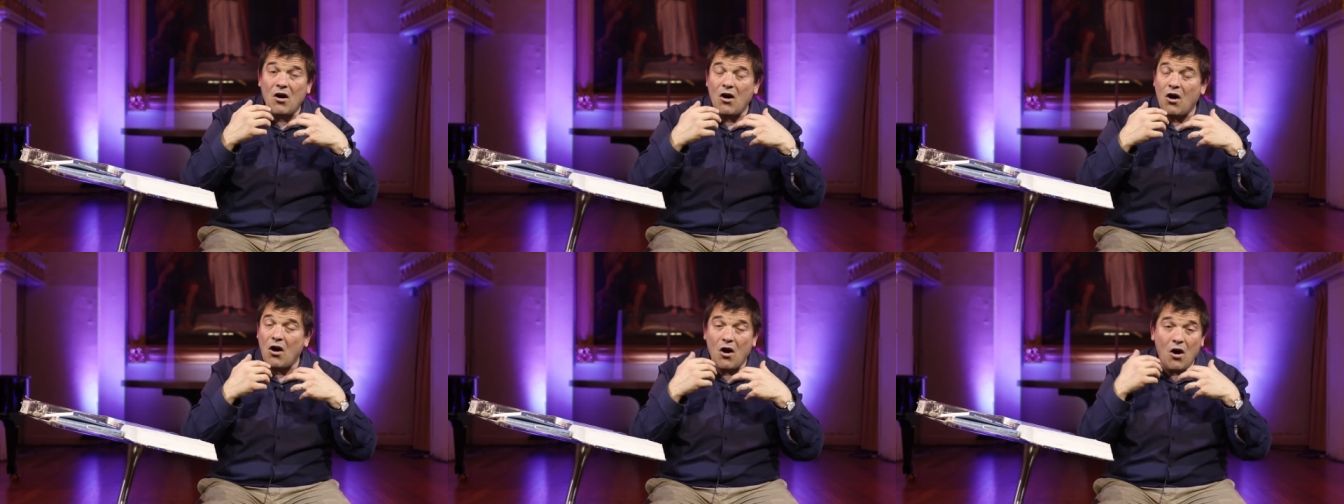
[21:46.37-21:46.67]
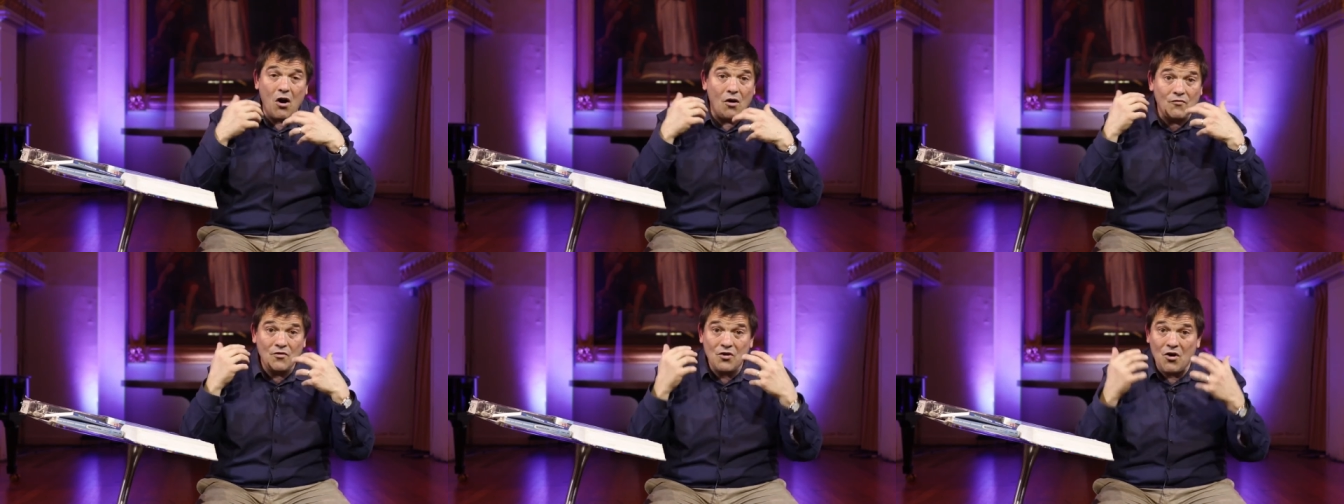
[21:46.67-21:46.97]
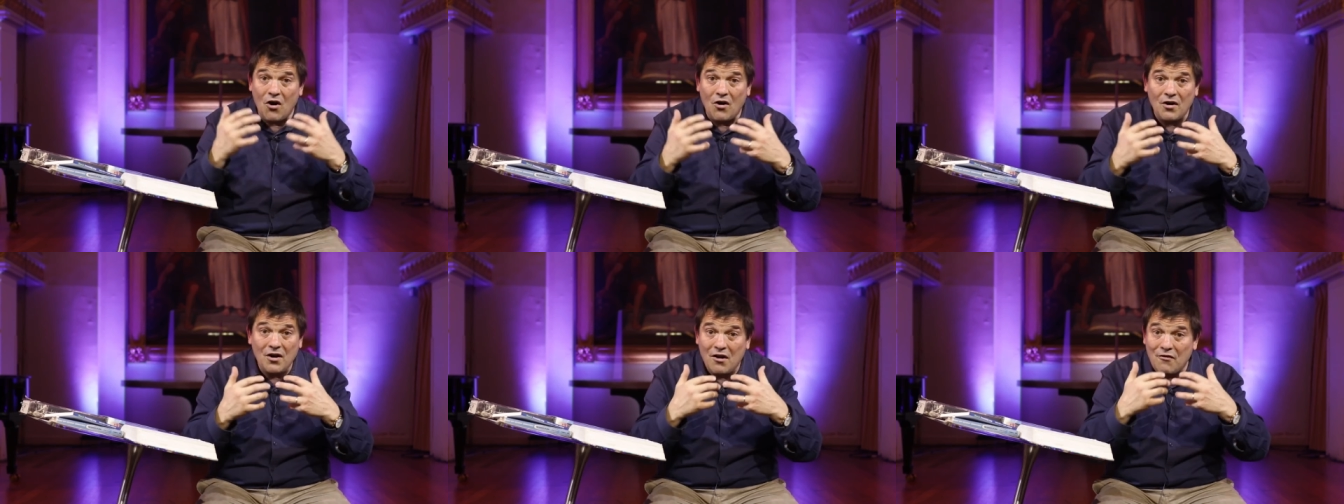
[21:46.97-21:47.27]
of
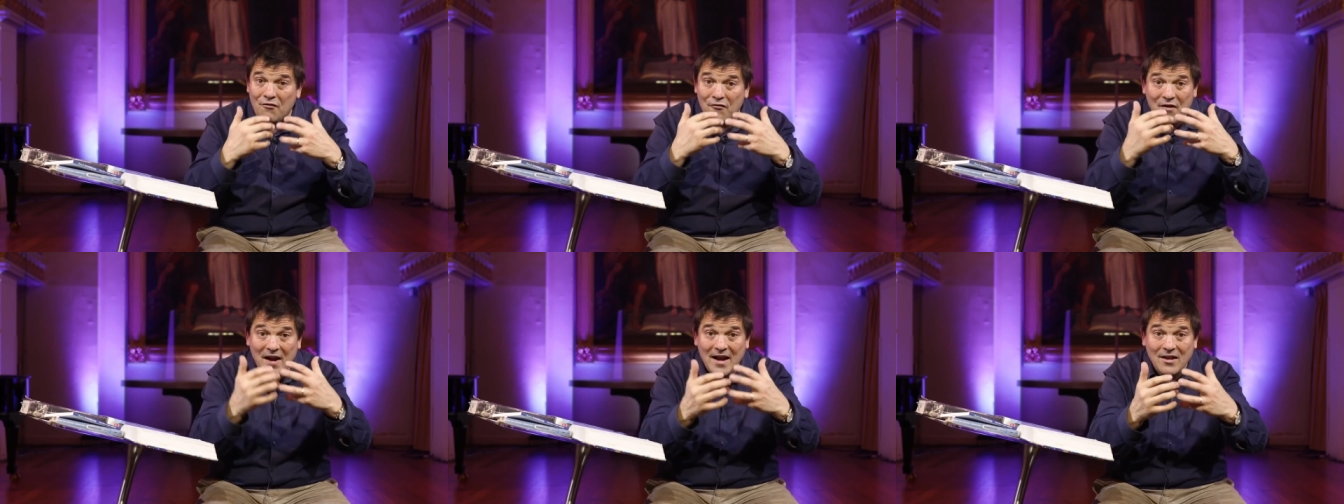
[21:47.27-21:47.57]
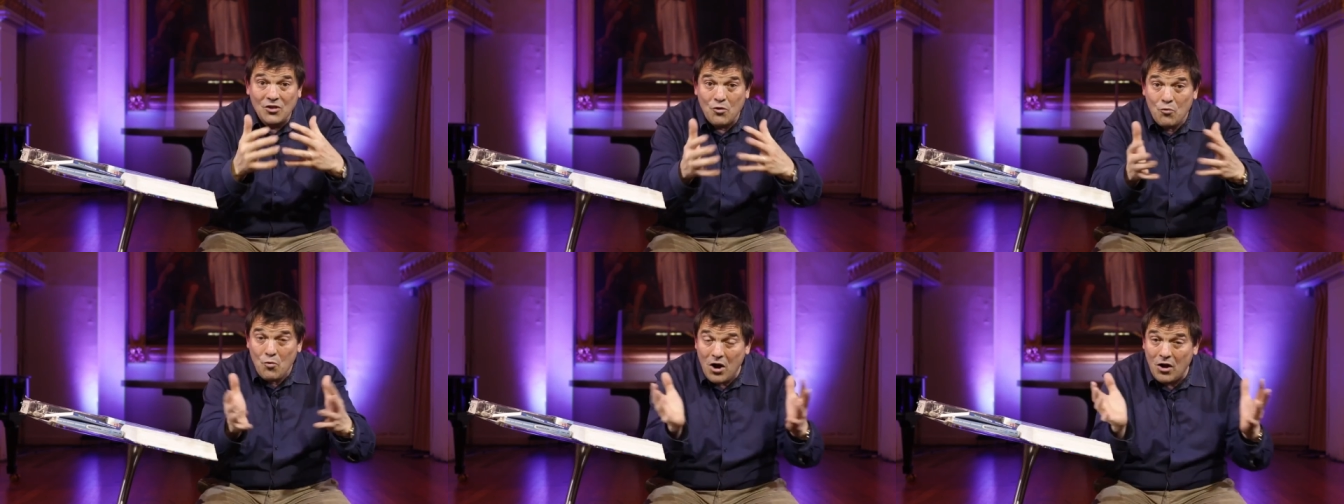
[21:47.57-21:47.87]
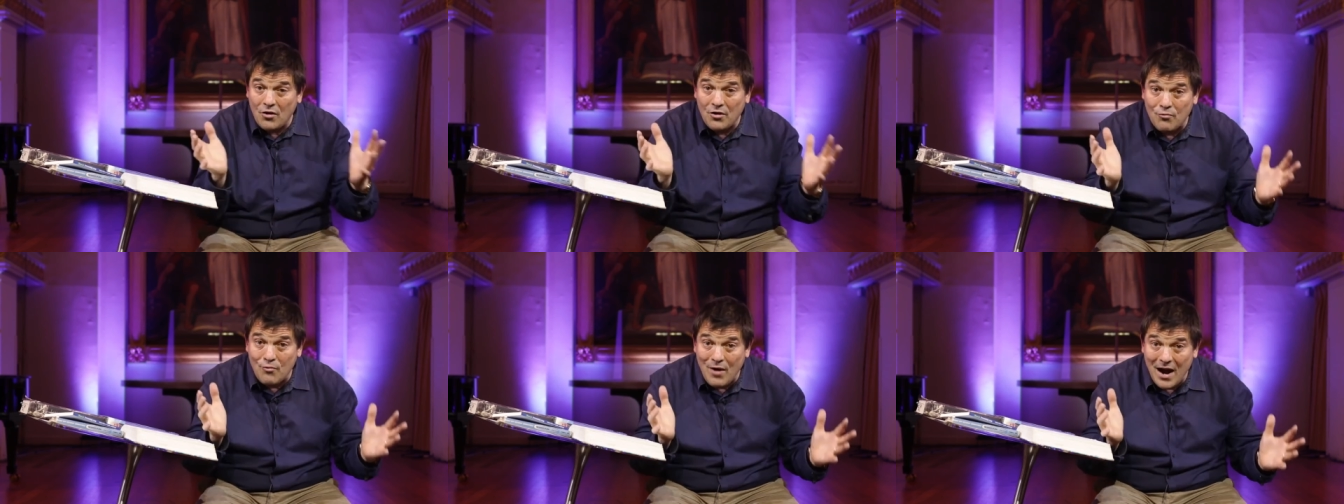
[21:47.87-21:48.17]
God affect the
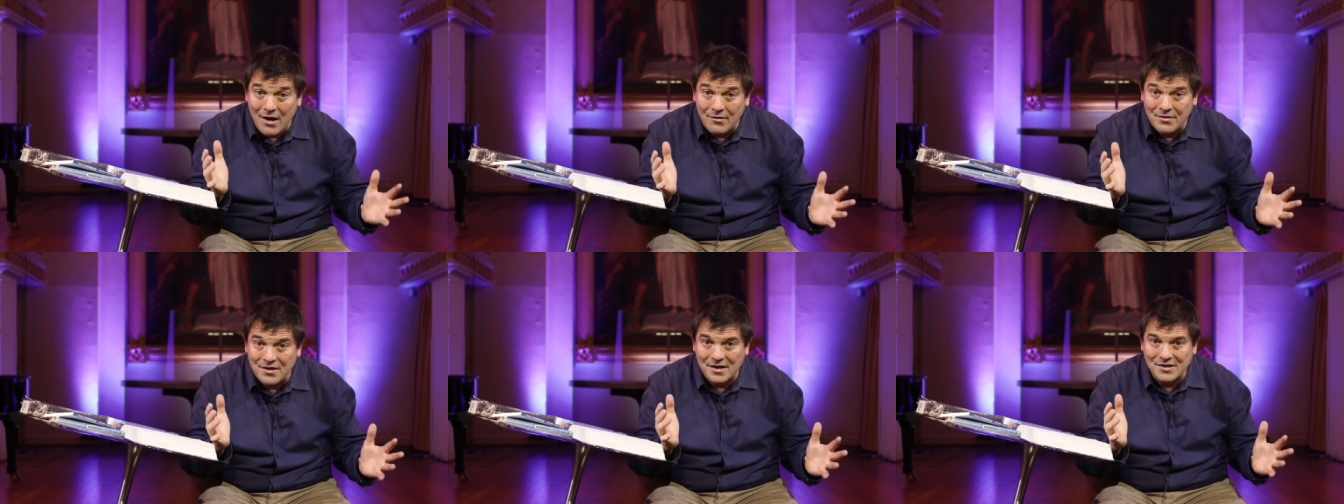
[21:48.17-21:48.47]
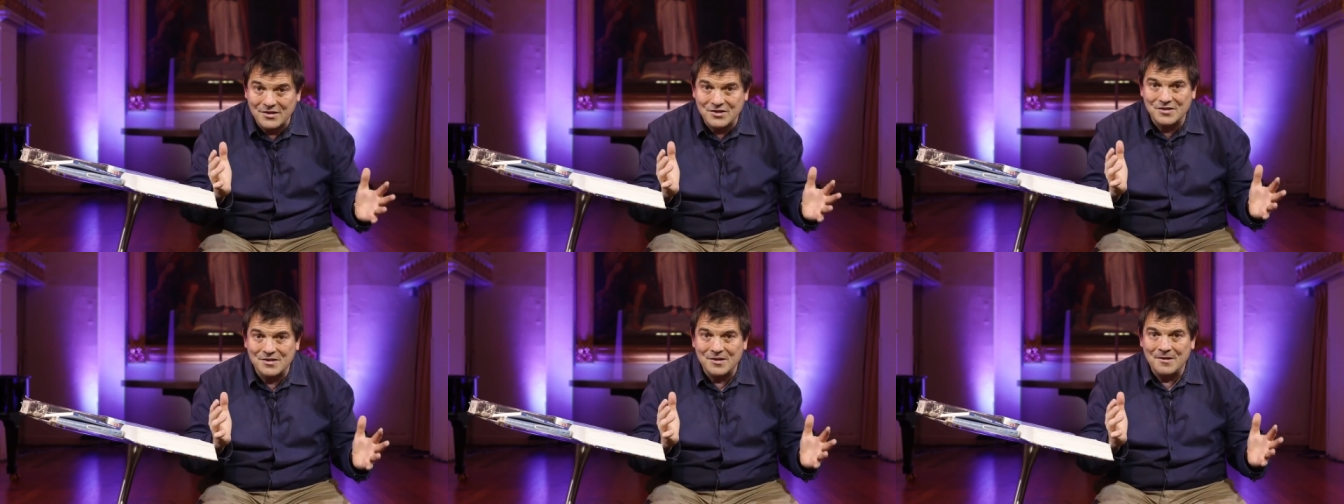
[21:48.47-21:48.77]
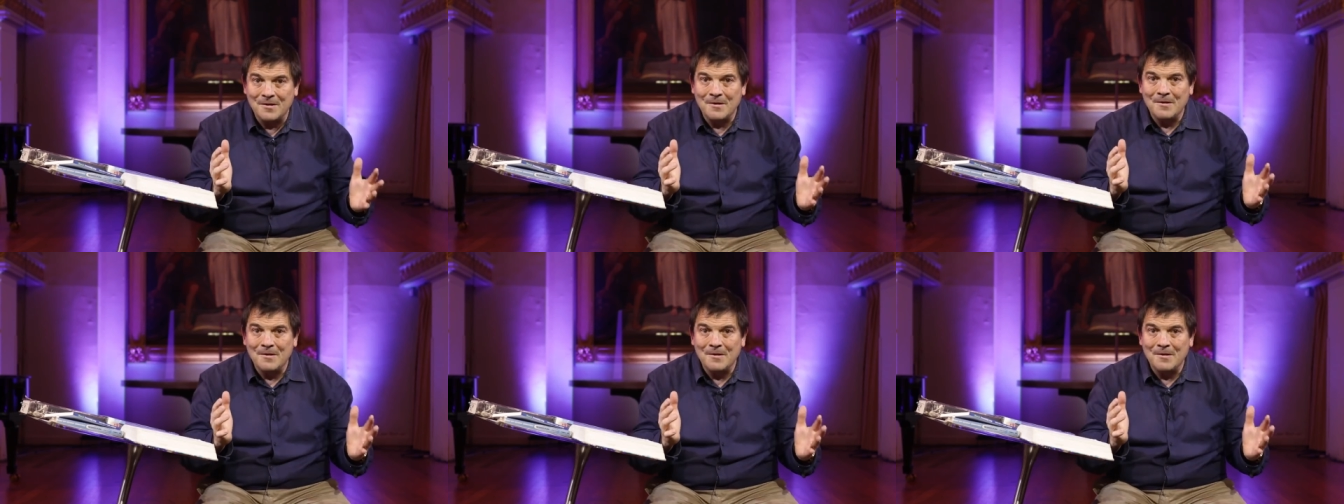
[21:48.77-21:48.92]
world around us?